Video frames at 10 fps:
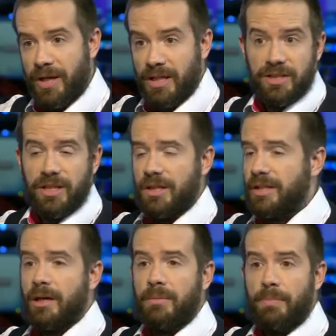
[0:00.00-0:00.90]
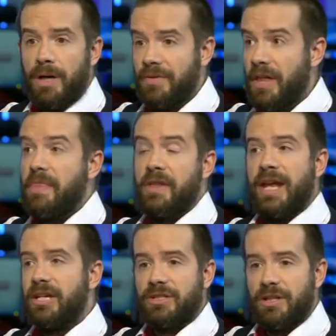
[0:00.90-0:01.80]
It certainly can't bind mm. the
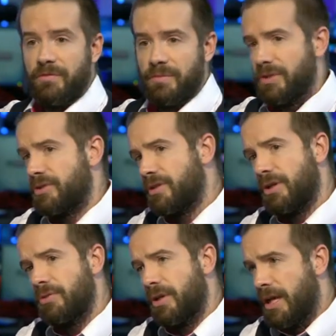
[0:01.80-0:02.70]
next government because no,